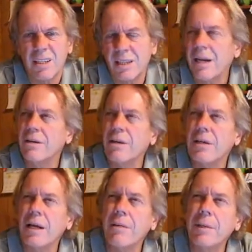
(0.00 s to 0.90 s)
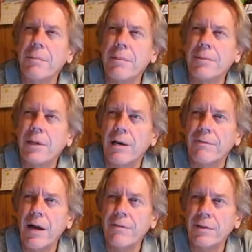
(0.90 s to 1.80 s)
I don't know, how many people die?
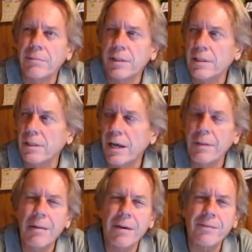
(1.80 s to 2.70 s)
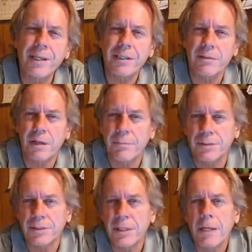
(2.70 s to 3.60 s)
500 million? I forget the
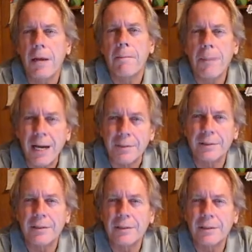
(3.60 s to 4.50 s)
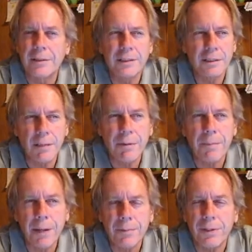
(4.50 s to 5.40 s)
numbers. But the number
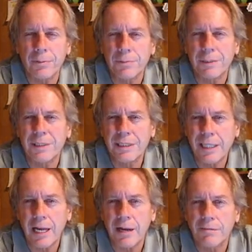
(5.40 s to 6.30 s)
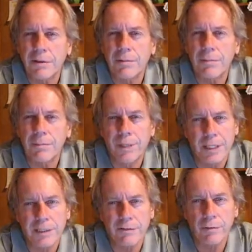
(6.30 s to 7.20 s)
of people that would be saved
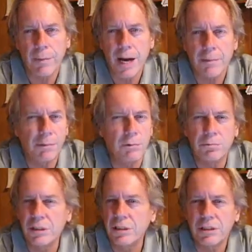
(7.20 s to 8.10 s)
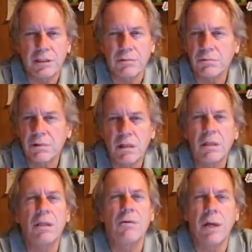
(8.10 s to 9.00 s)
because of Obama would be just
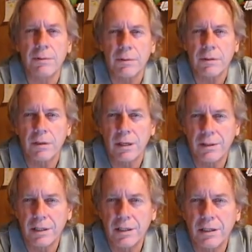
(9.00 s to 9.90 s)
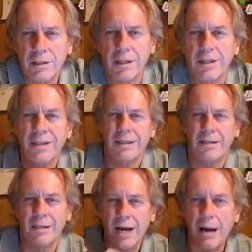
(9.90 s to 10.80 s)
incredible. The
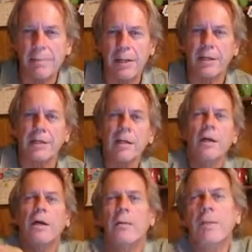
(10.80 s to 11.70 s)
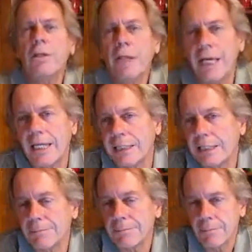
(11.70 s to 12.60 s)
compounding. Bill Gates